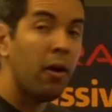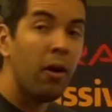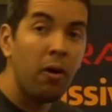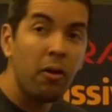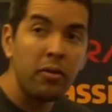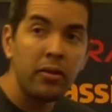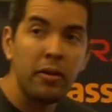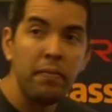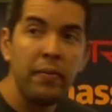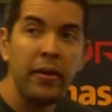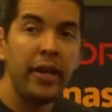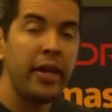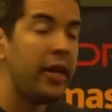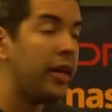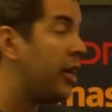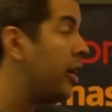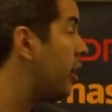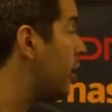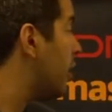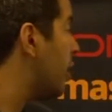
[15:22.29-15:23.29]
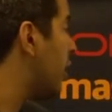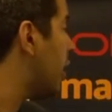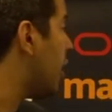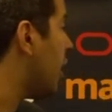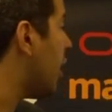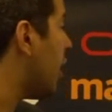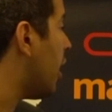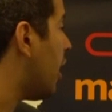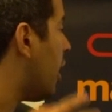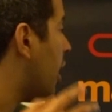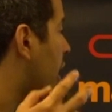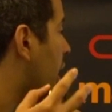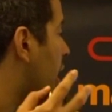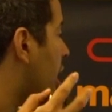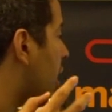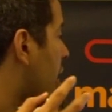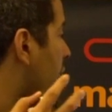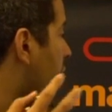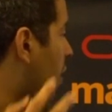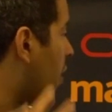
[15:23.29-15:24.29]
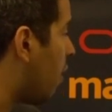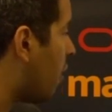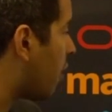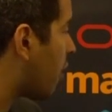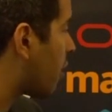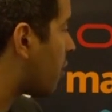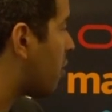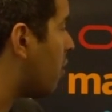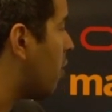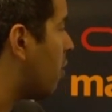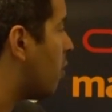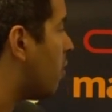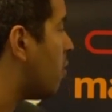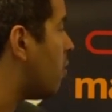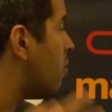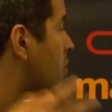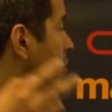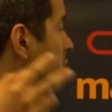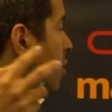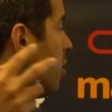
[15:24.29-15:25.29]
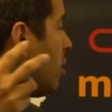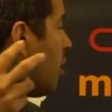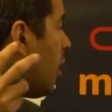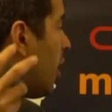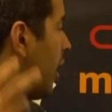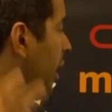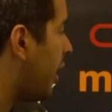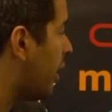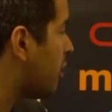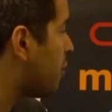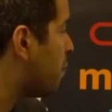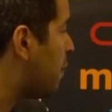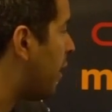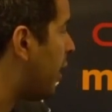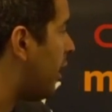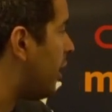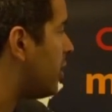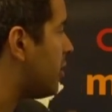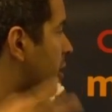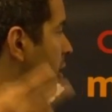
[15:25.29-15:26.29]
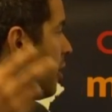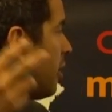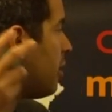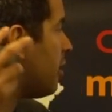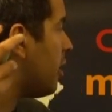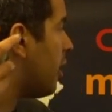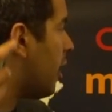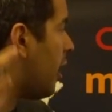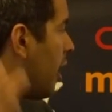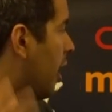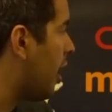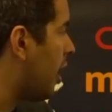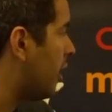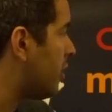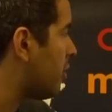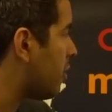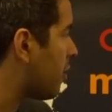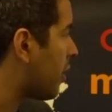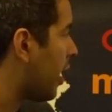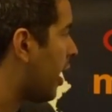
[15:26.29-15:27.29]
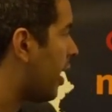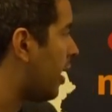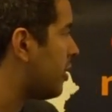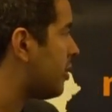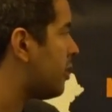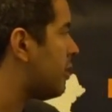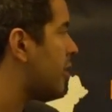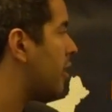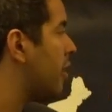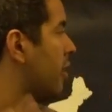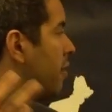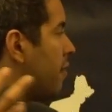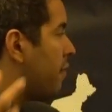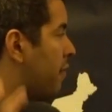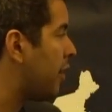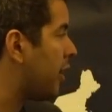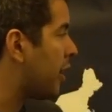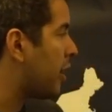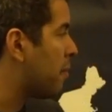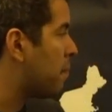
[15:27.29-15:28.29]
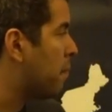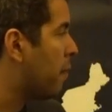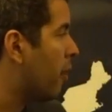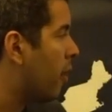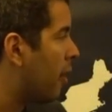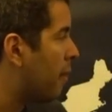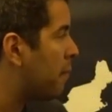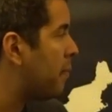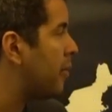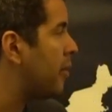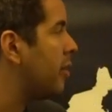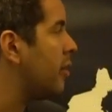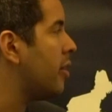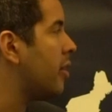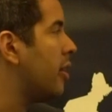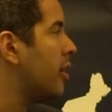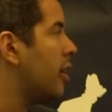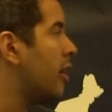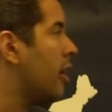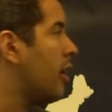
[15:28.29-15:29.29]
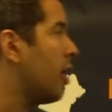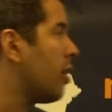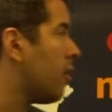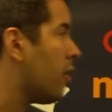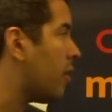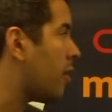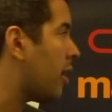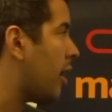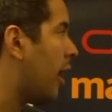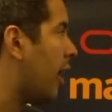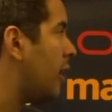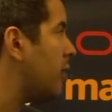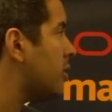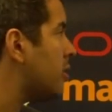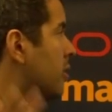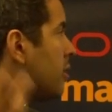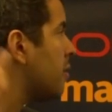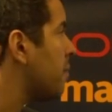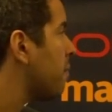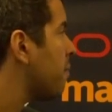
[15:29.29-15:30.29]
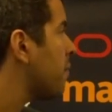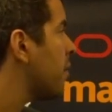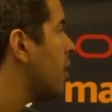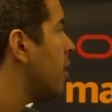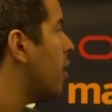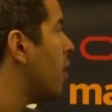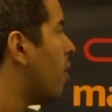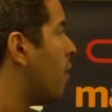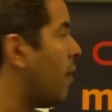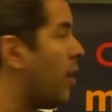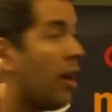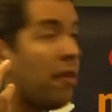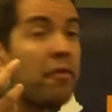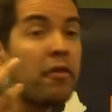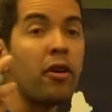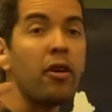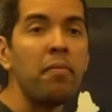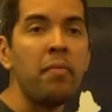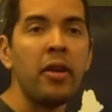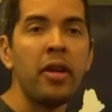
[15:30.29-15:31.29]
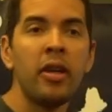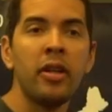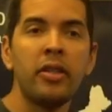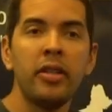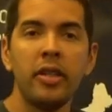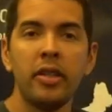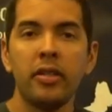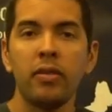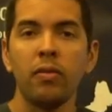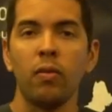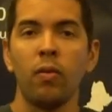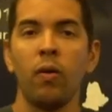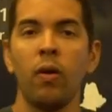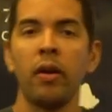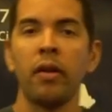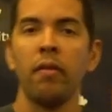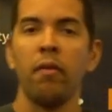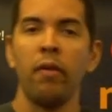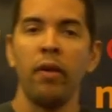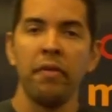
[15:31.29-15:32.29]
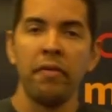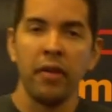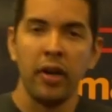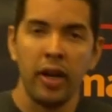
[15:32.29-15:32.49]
MongoDB, uh, Oracle, HBase, Hazelcast, TinkerPop, uh, a lot of guys. We have communities working with